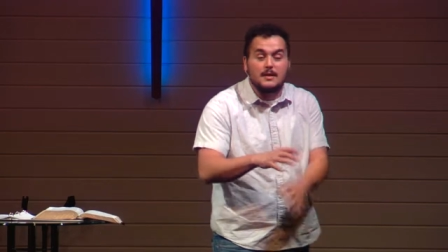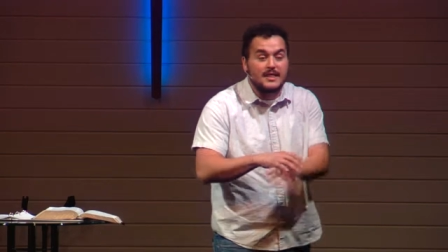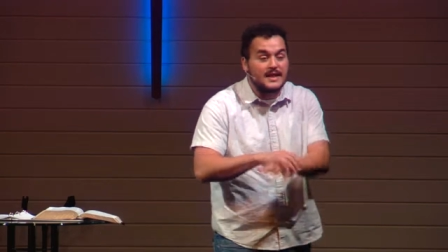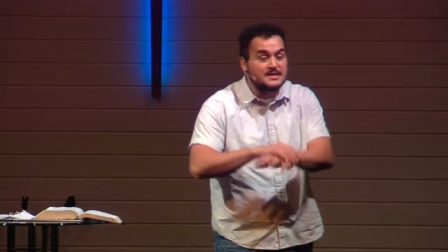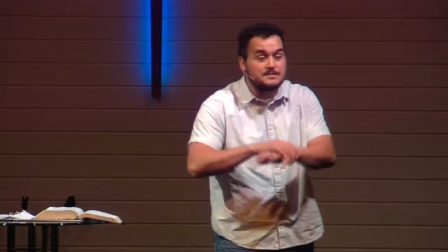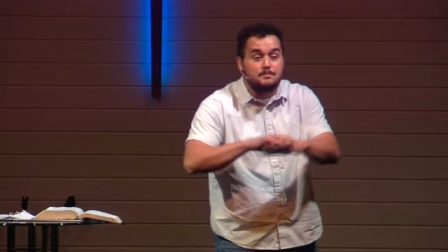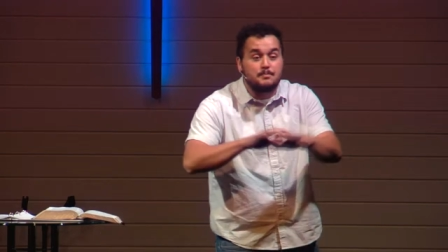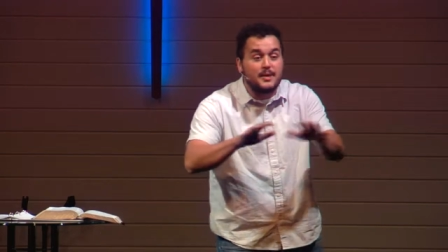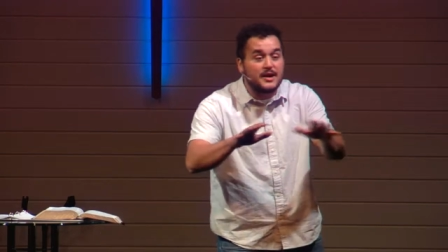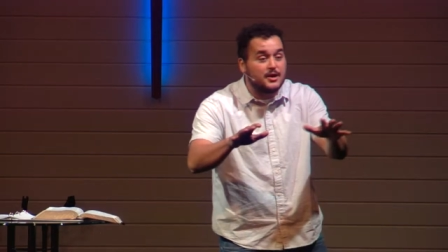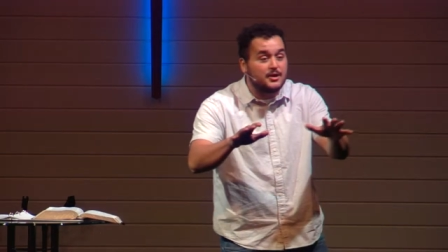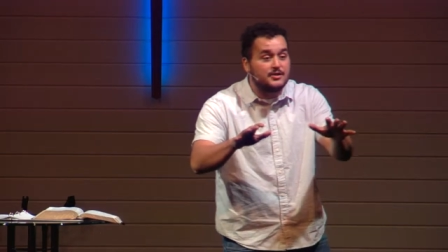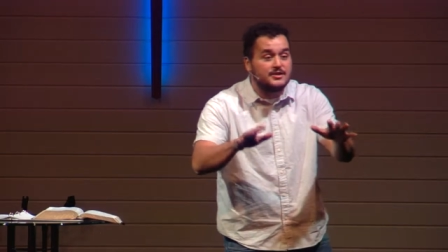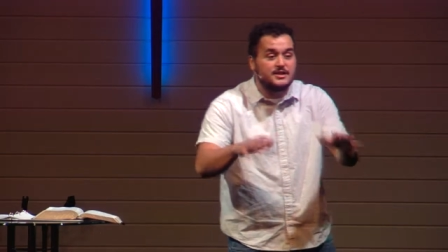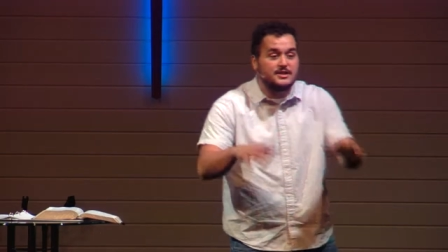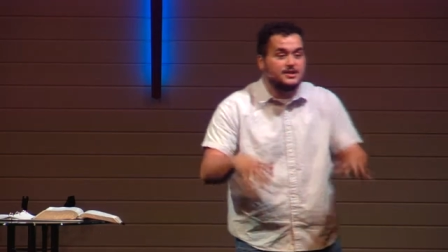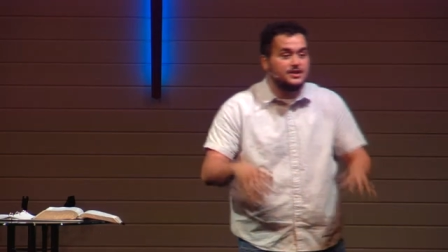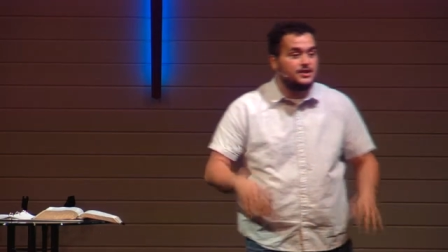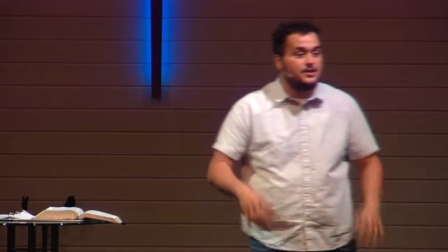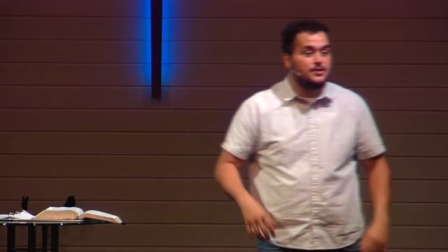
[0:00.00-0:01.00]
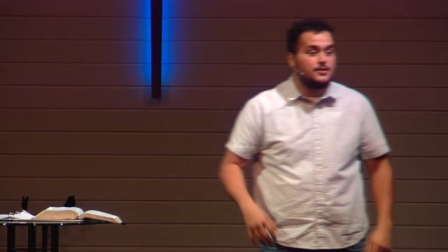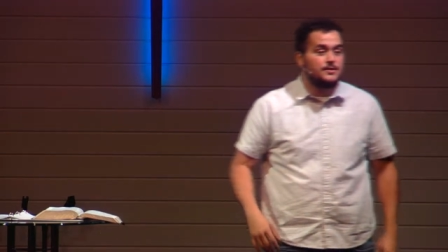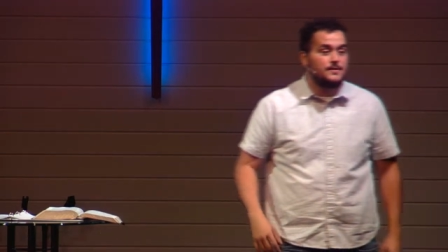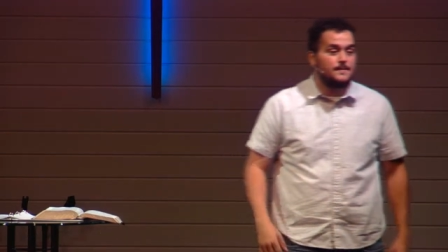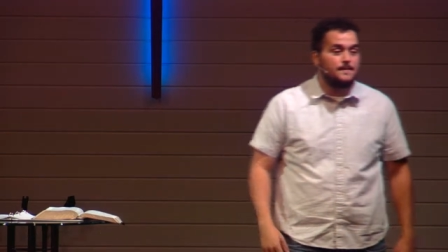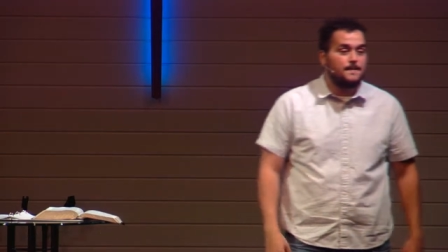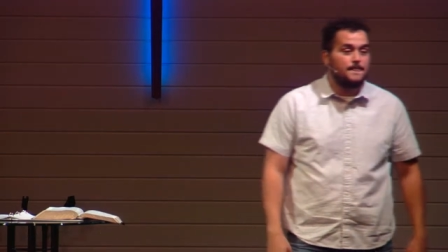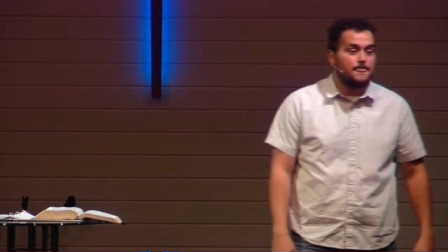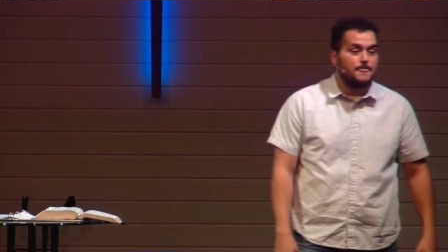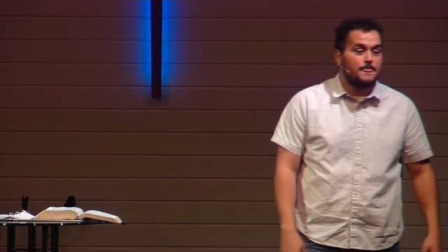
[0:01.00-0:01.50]
that's bigger than you,
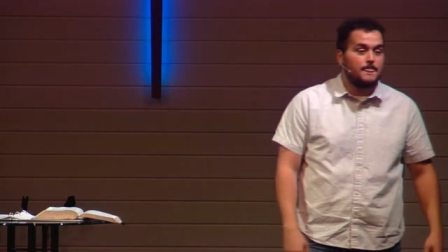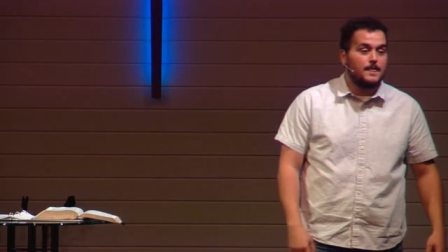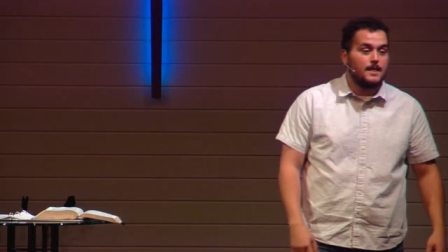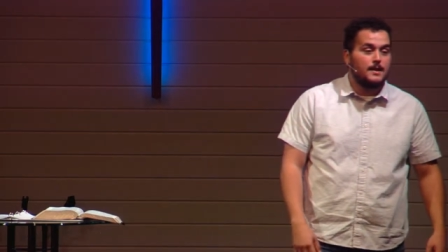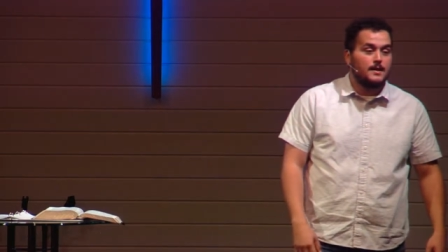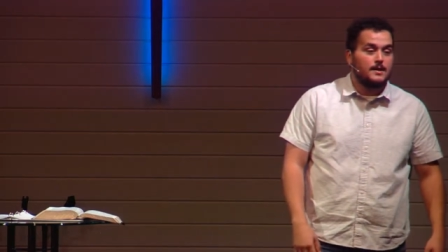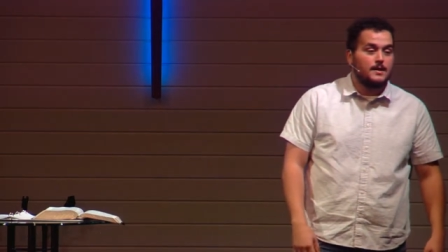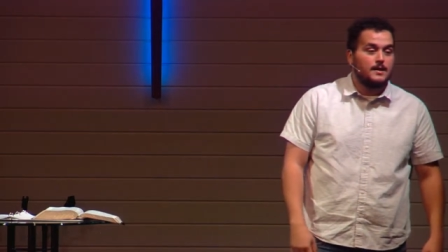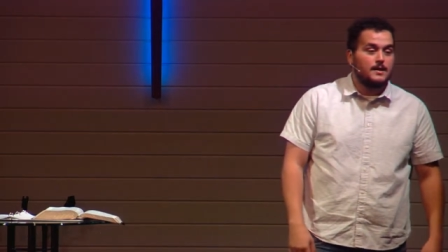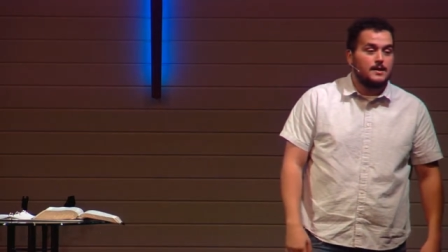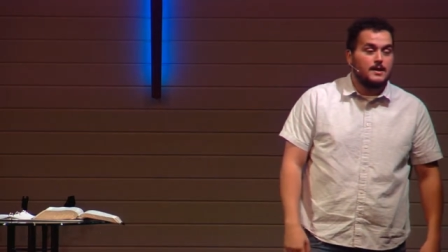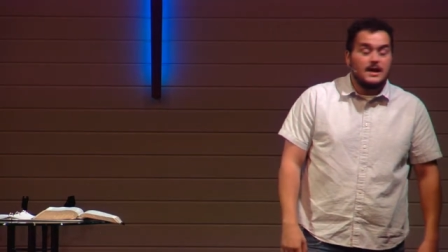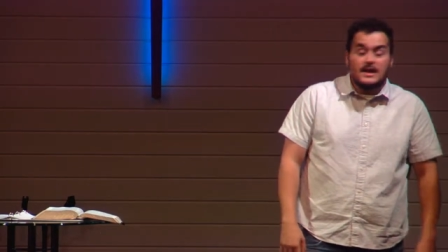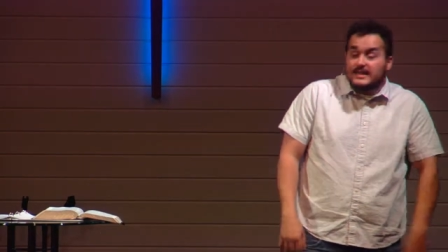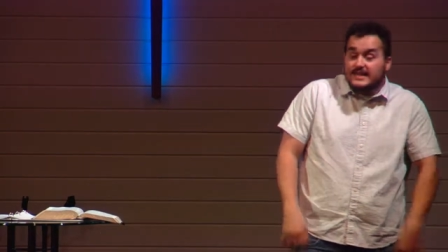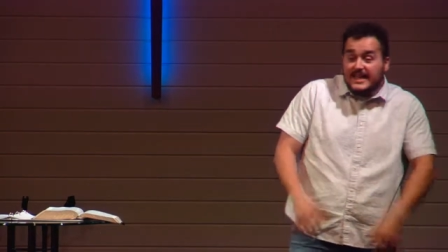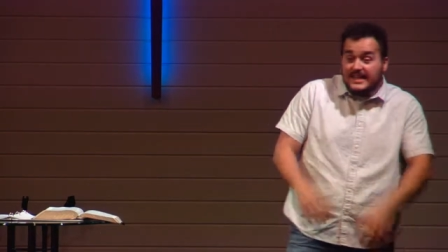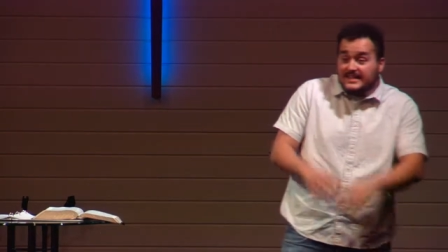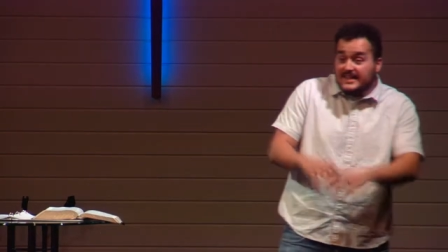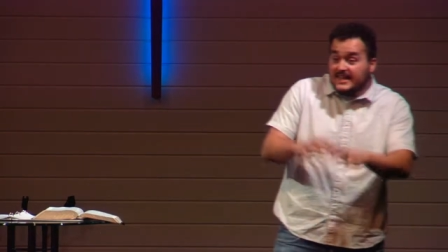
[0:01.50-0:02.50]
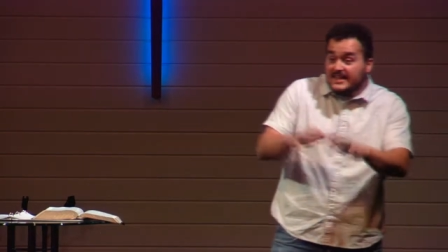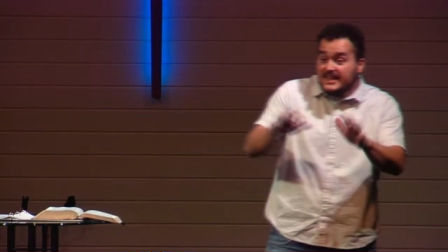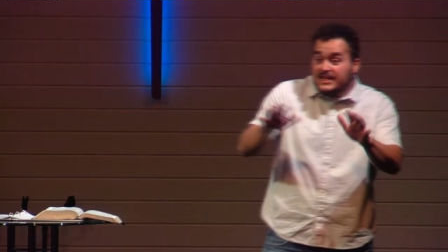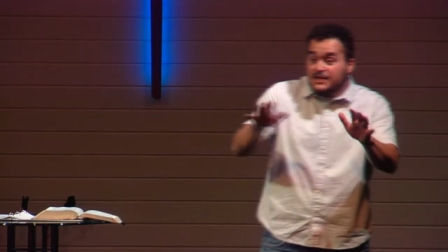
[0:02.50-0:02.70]
that, that,